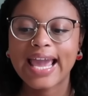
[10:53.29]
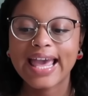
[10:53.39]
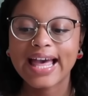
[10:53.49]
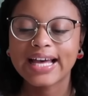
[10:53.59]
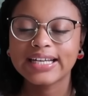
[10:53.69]

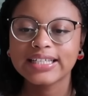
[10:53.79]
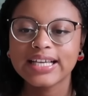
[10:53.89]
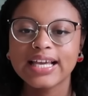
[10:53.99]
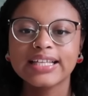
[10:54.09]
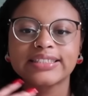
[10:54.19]
and
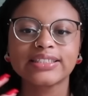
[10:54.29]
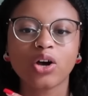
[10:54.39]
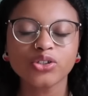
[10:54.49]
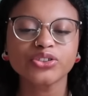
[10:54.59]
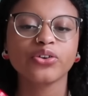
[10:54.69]
it's
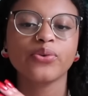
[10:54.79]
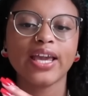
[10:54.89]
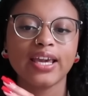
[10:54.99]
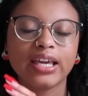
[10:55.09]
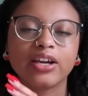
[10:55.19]
also
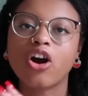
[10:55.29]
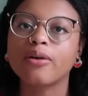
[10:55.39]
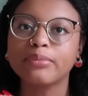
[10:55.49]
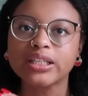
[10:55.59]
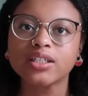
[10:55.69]
a
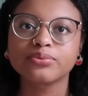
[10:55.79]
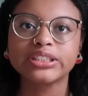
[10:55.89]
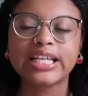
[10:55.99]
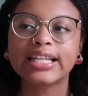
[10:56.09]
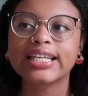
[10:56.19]
Carmilla
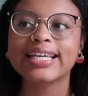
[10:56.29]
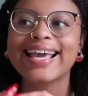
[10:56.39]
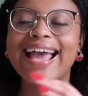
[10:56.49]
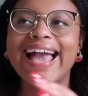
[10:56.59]
retelling.